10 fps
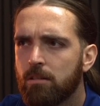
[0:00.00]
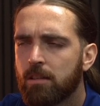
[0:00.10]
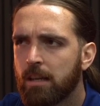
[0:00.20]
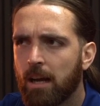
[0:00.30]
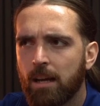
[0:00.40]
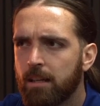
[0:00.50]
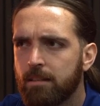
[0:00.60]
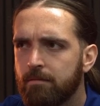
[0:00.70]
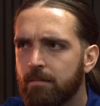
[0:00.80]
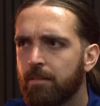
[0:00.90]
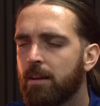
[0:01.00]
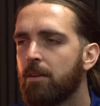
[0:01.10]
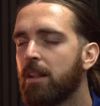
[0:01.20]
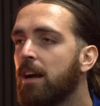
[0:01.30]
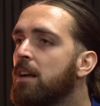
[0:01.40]
can I have a go
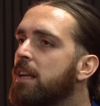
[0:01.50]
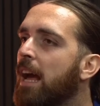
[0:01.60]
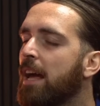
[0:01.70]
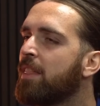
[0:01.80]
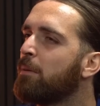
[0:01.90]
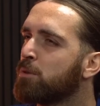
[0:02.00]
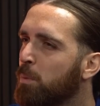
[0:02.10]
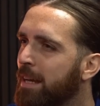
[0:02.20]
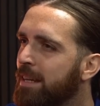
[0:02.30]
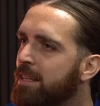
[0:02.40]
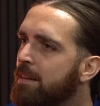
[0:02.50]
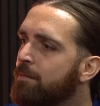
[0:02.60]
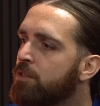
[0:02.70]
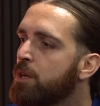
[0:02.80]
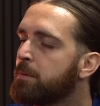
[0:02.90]
at that? Yeah, that was weird.
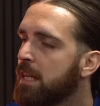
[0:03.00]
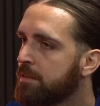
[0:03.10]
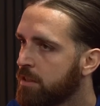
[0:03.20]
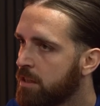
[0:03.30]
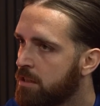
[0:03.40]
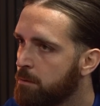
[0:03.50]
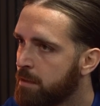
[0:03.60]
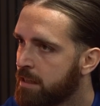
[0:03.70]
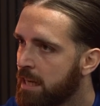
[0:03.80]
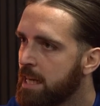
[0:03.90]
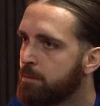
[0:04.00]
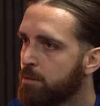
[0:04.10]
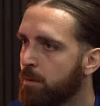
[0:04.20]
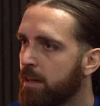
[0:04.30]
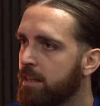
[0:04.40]
Super size versus super skinny
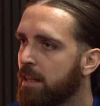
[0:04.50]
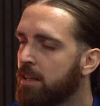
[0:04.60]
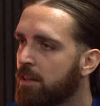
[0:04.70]
was weird. And